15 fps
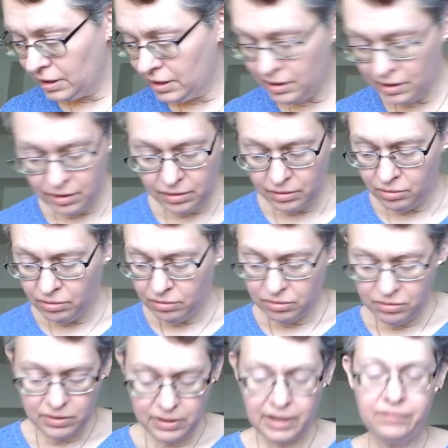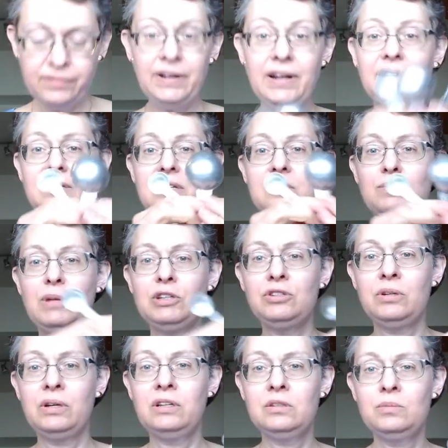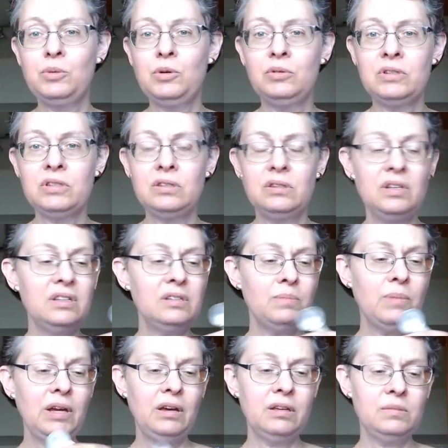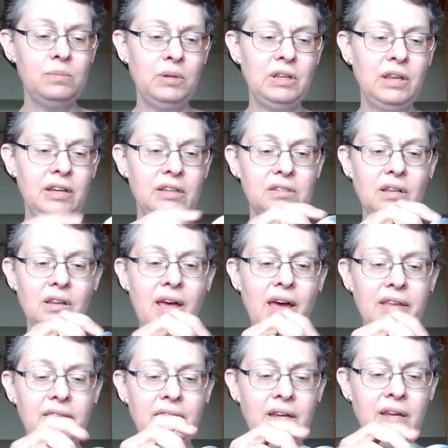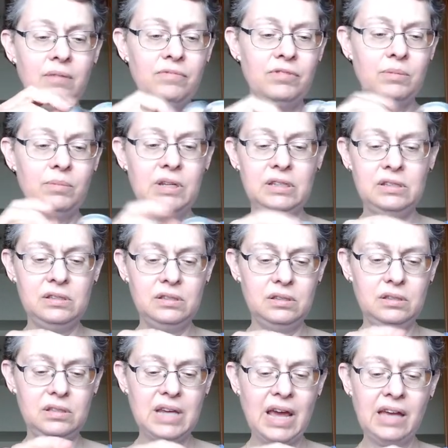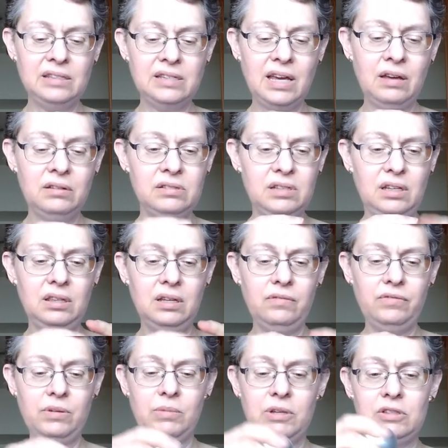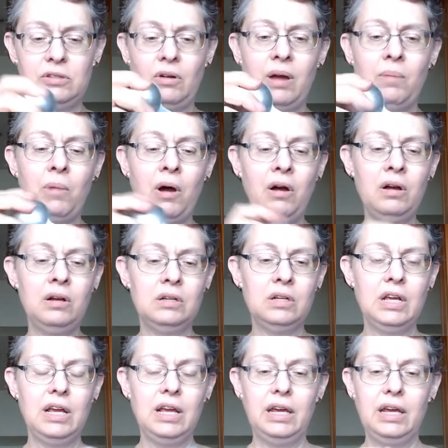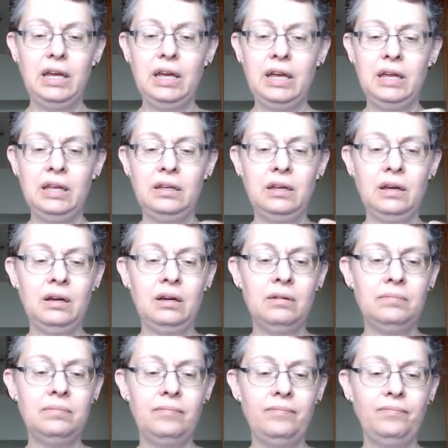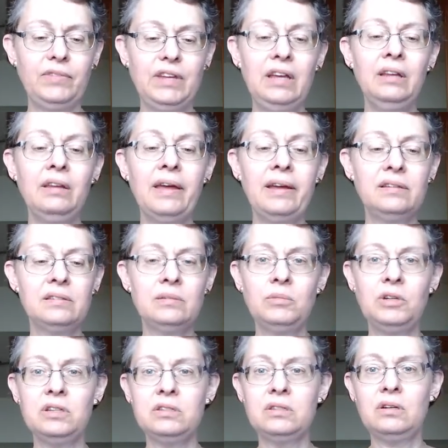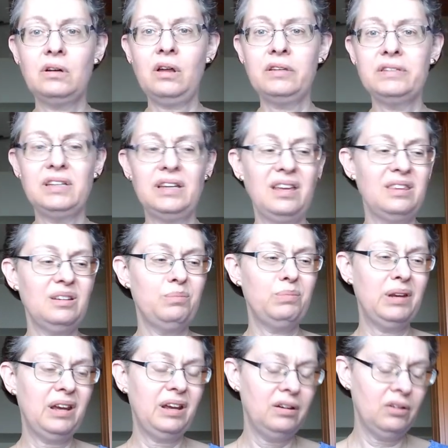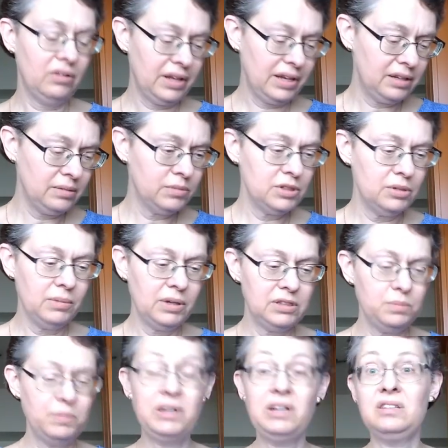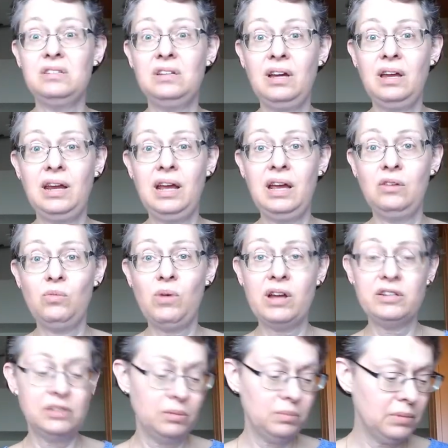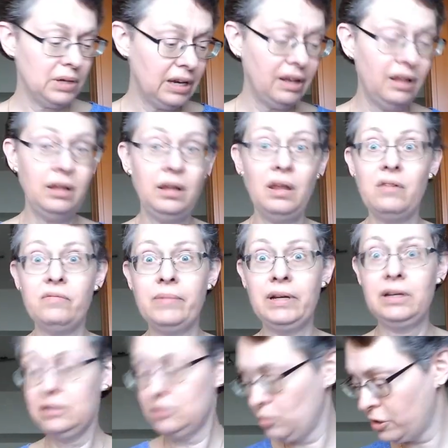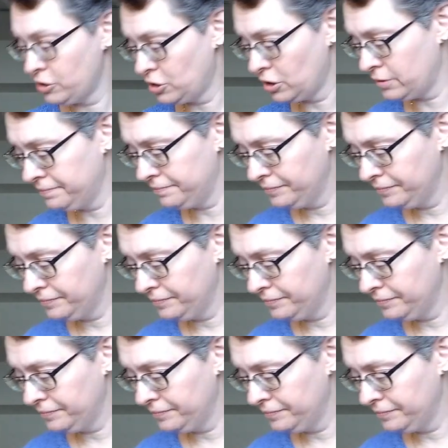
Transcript: Here, oh, I forgot these measuring spoons. These my husband likes a lot. They came from his dad's house, I think from his grandma. And he likes them because they're all together, but I don't like them too much because you got to hand wash them, and I love my dishwasher.